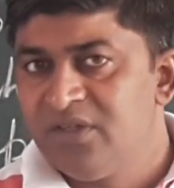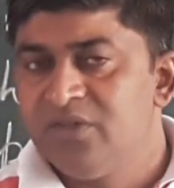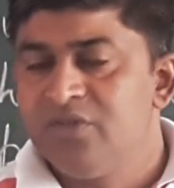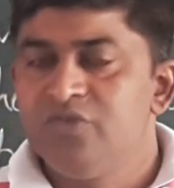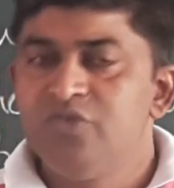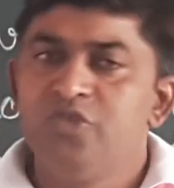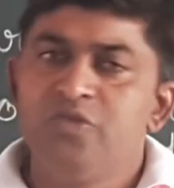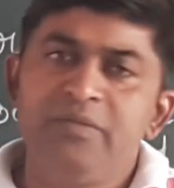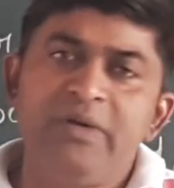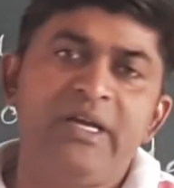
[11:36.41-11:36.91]

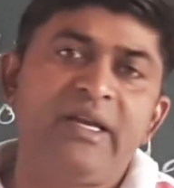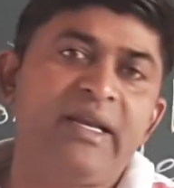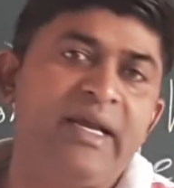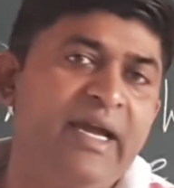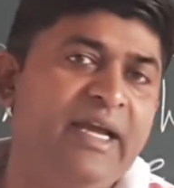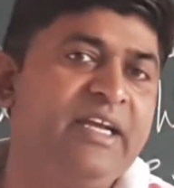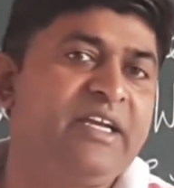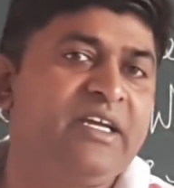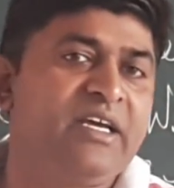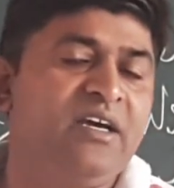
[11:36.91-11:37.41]
You may
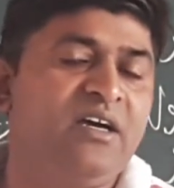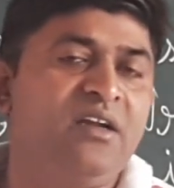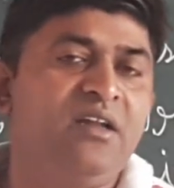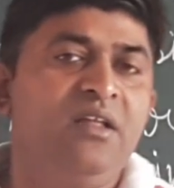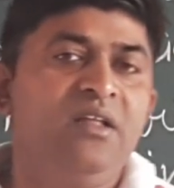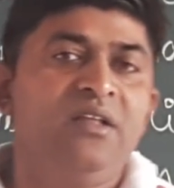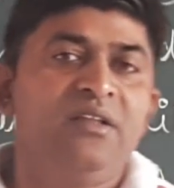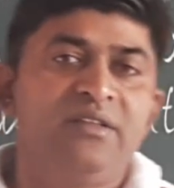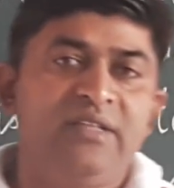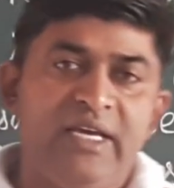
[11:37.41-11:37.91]
write
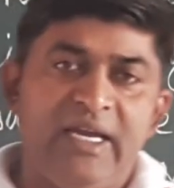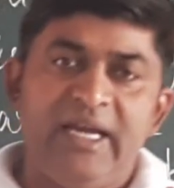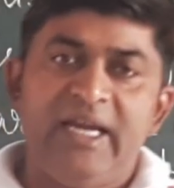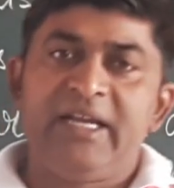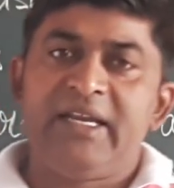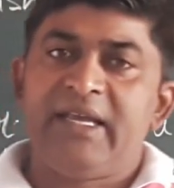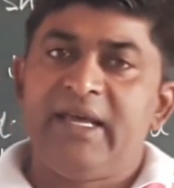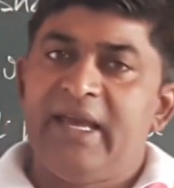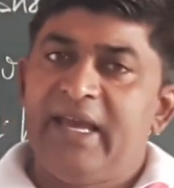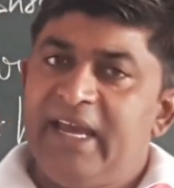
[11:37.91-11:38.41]
here
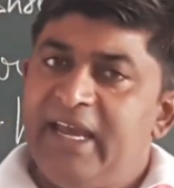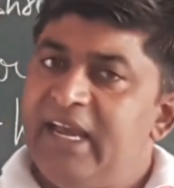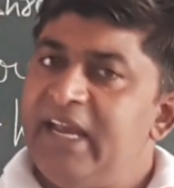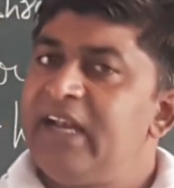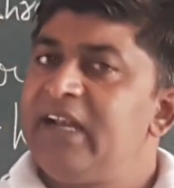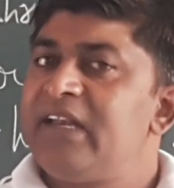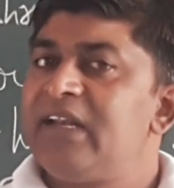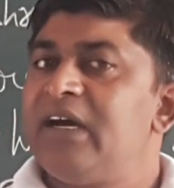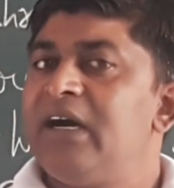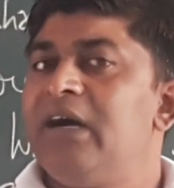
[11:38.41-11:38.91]
that
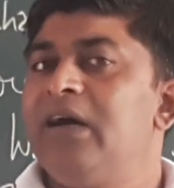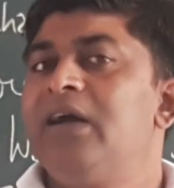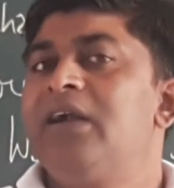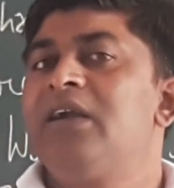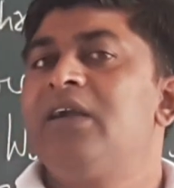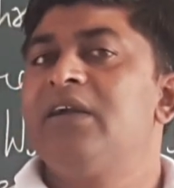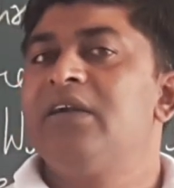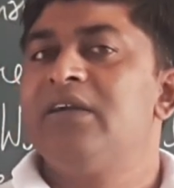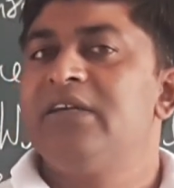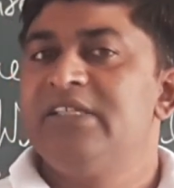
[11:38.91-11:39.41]
at
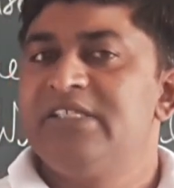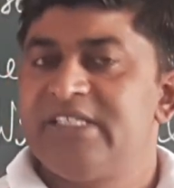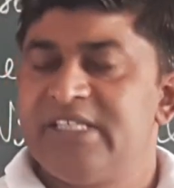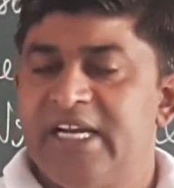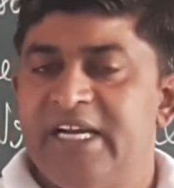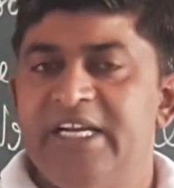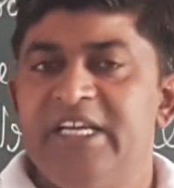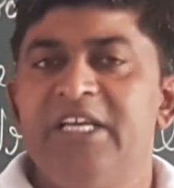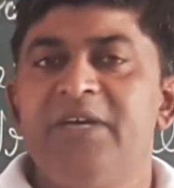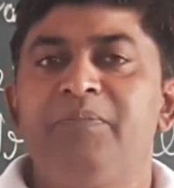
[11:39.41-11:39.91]
our
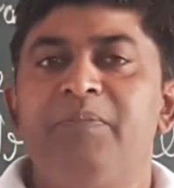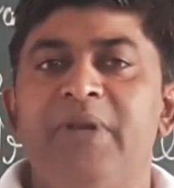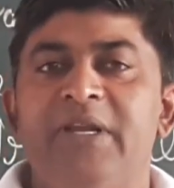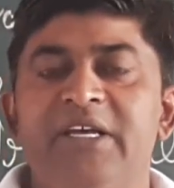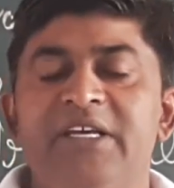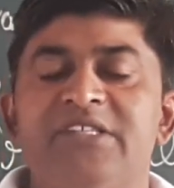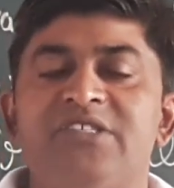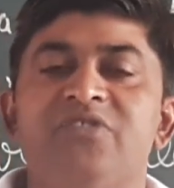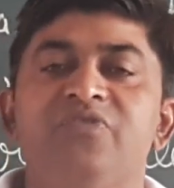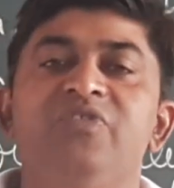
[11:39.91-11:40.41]
residing
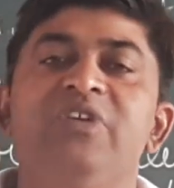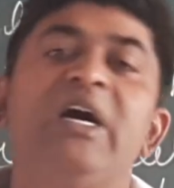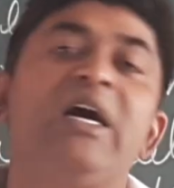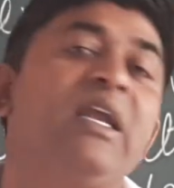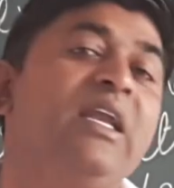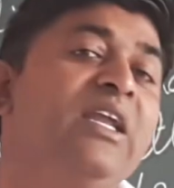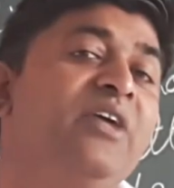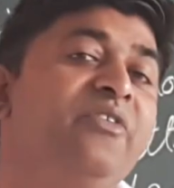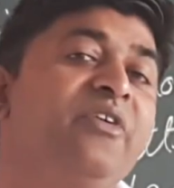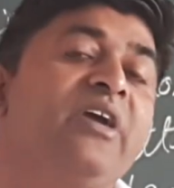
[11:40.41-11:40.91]
place we are
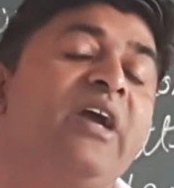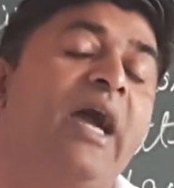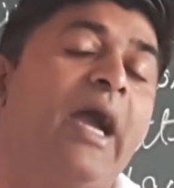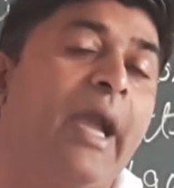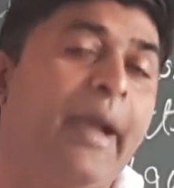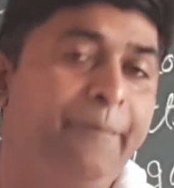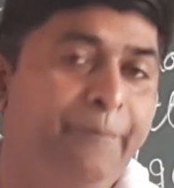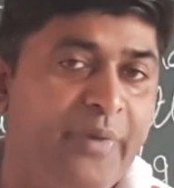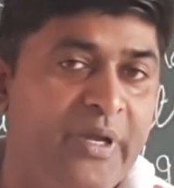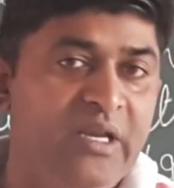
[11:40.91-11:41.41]
living
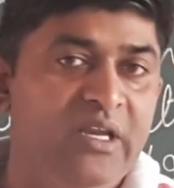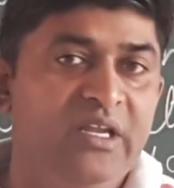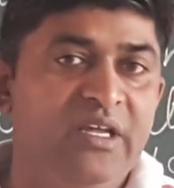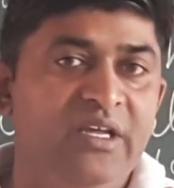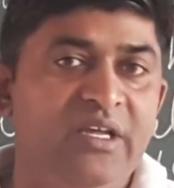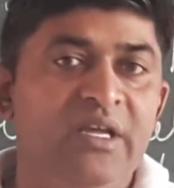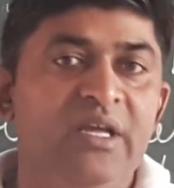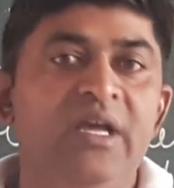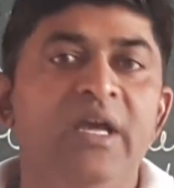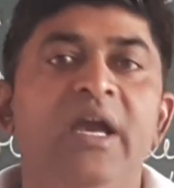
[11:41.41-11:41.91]
happily,
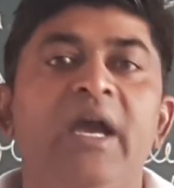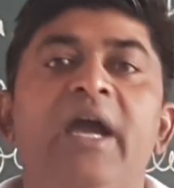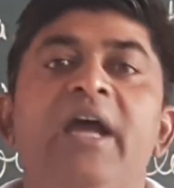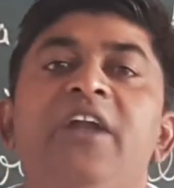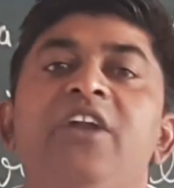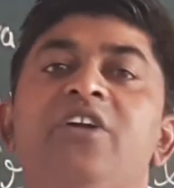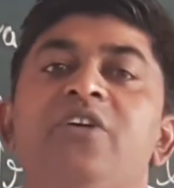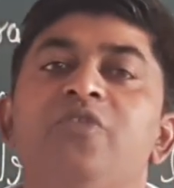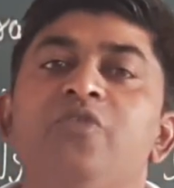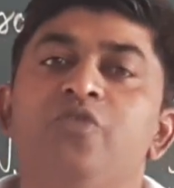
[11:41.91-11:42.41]

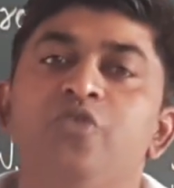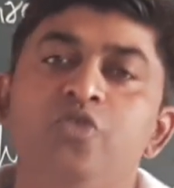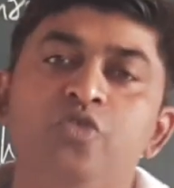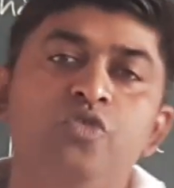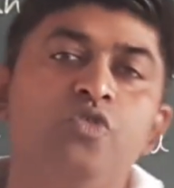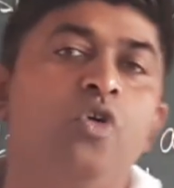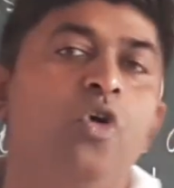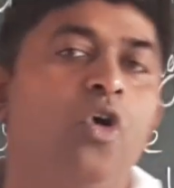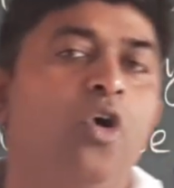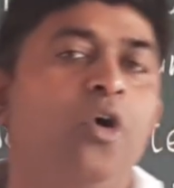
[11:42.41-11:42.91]
and do
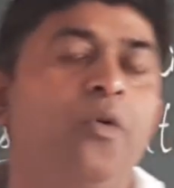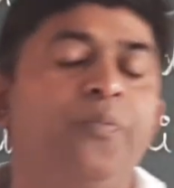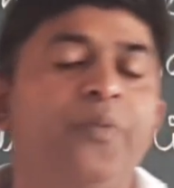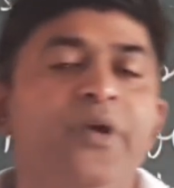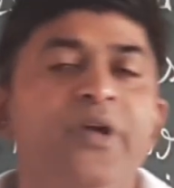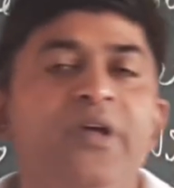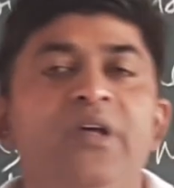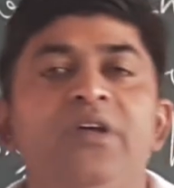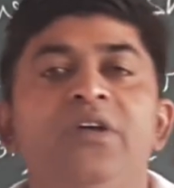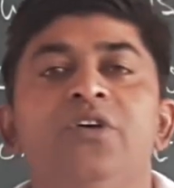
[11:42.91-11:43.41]
hope
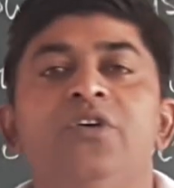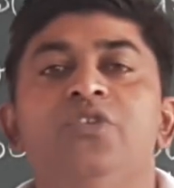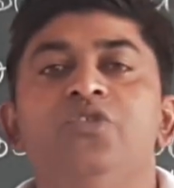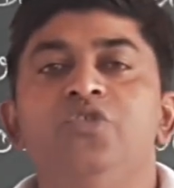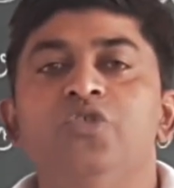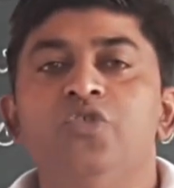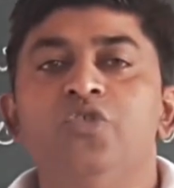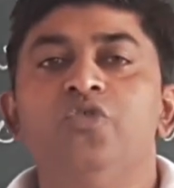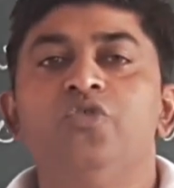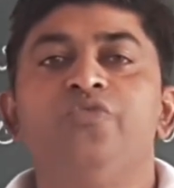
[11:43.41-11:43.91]
you
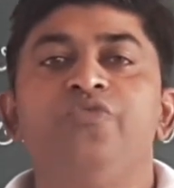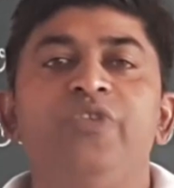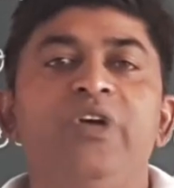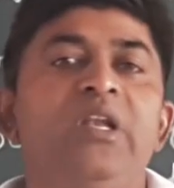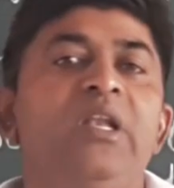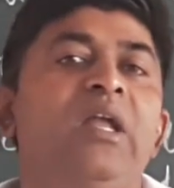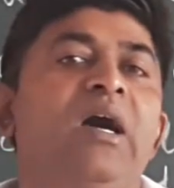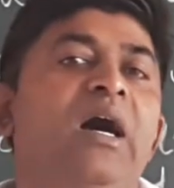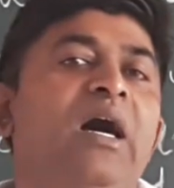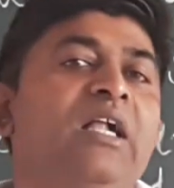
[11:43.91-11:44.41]

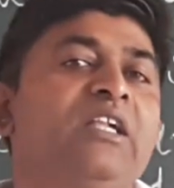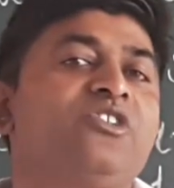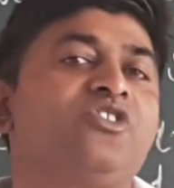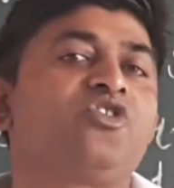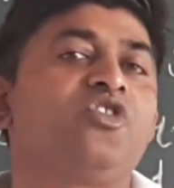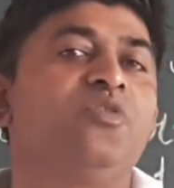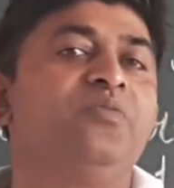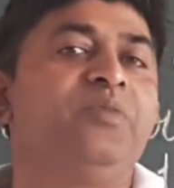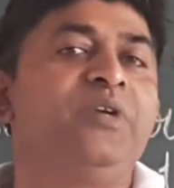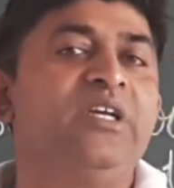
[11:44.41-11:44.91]
will
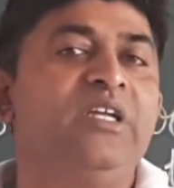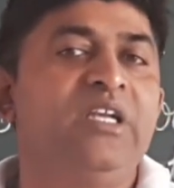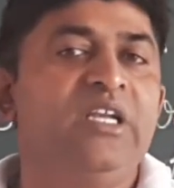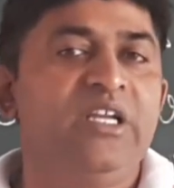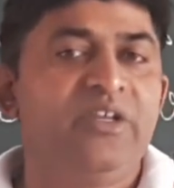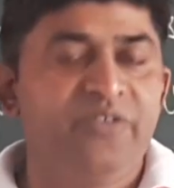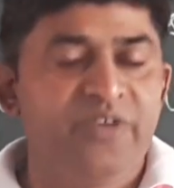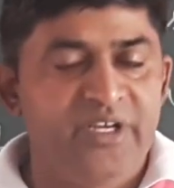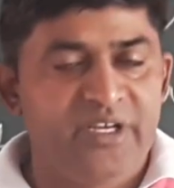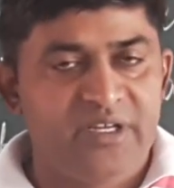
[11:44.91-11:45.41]
also be
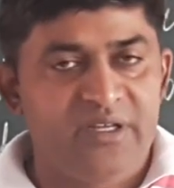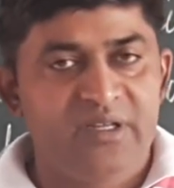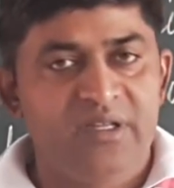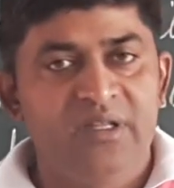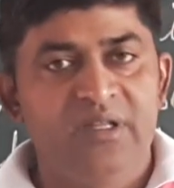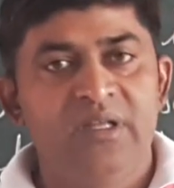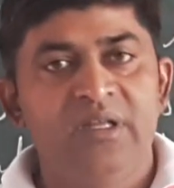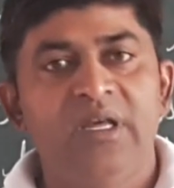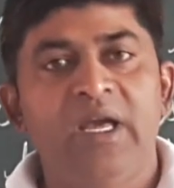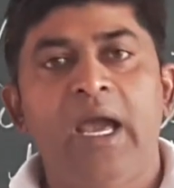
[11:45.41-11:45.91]

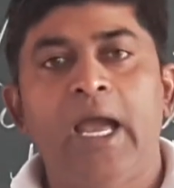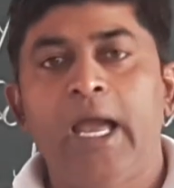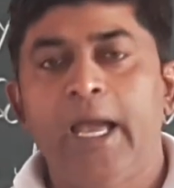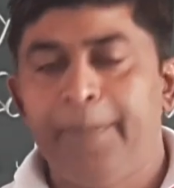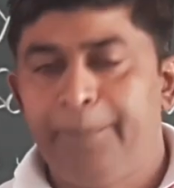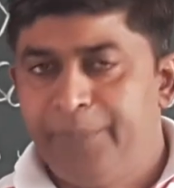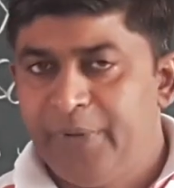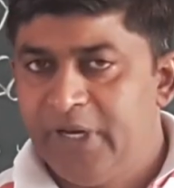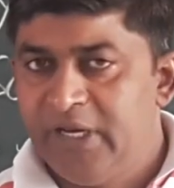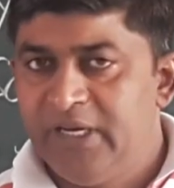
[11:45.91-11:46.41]
living
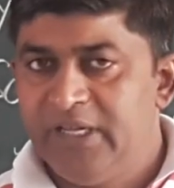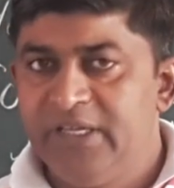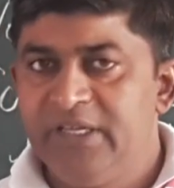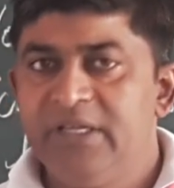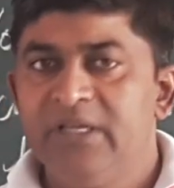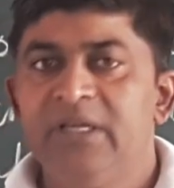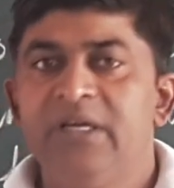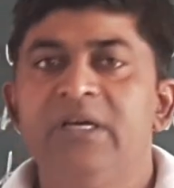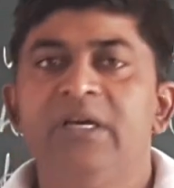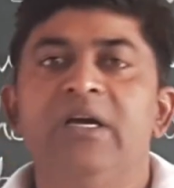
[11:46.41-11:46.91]
happily
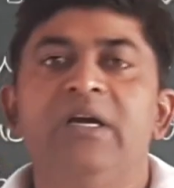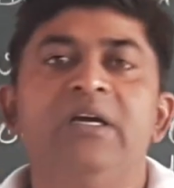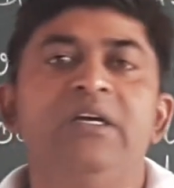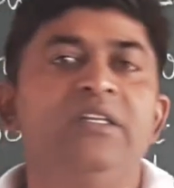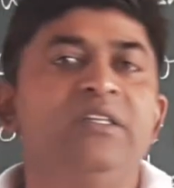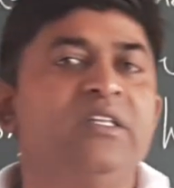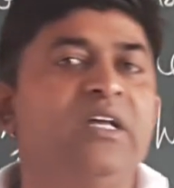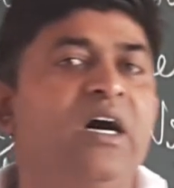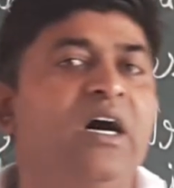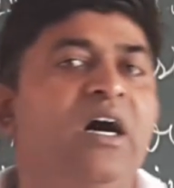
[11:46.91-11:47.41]

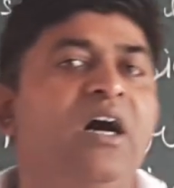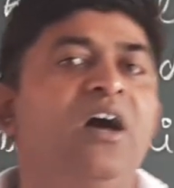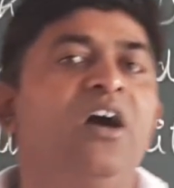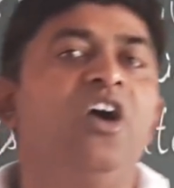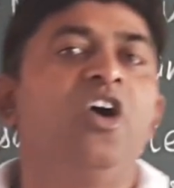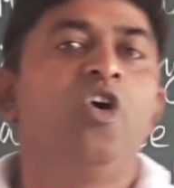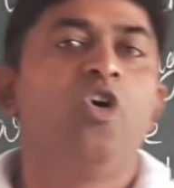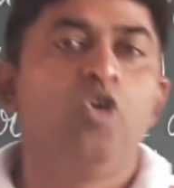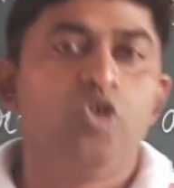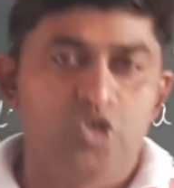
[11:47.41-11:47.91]
in the
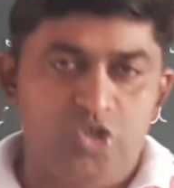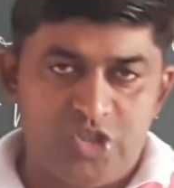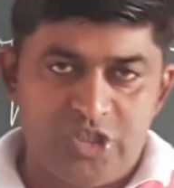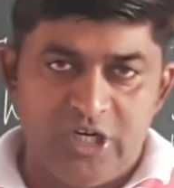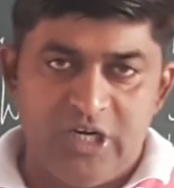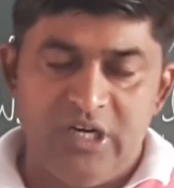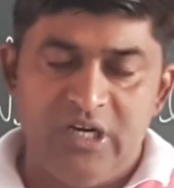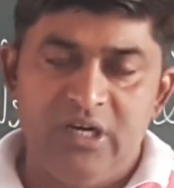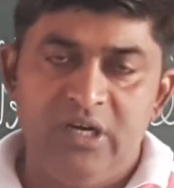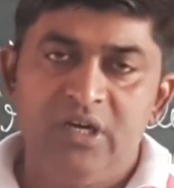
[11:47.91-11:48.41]

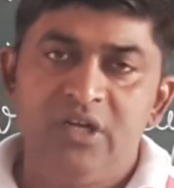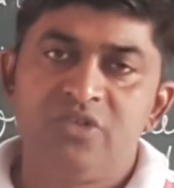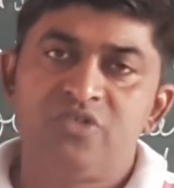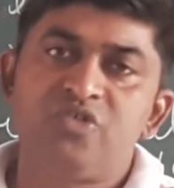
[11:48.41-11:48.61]
hostel.